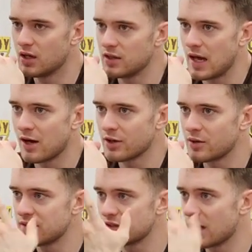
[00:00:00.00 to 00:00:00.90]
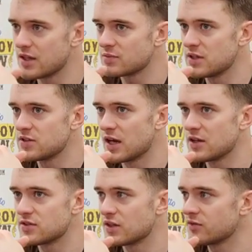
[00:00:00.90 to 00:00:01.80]
now he's got
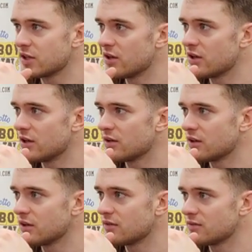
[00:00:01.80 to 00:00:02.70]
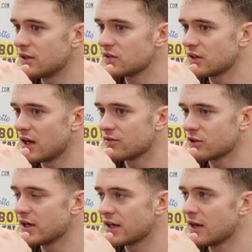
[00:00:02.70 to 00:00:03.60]
himself together, and he's going to have a
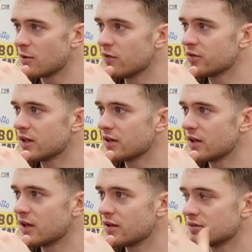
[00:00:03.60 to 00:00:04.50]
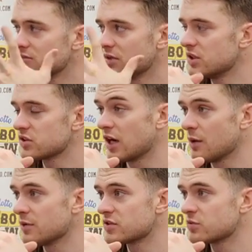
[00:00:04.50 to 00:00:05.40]
great game hopefully, and it's going to
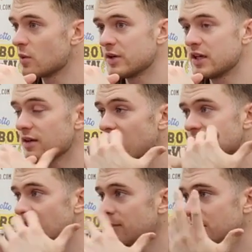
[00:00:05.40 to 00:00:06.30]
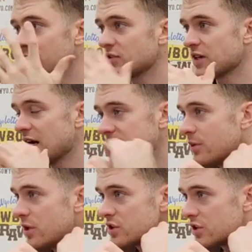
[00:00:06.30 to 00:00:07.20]
help us. It's what we needed last time. I mean, Scotty's
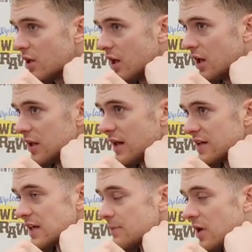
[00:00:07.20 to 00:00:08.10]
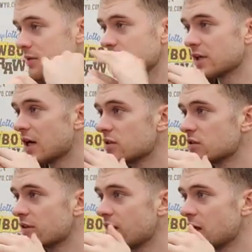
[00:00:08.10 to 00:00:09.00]
push last game probably would have got us
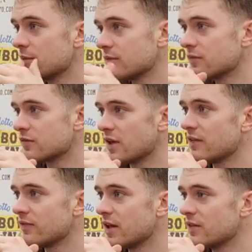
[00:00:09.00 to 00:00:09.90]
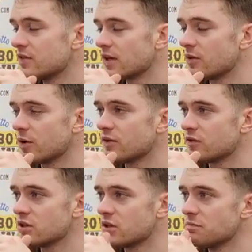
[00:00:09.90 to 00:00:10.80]
over that hump for that second win for sure.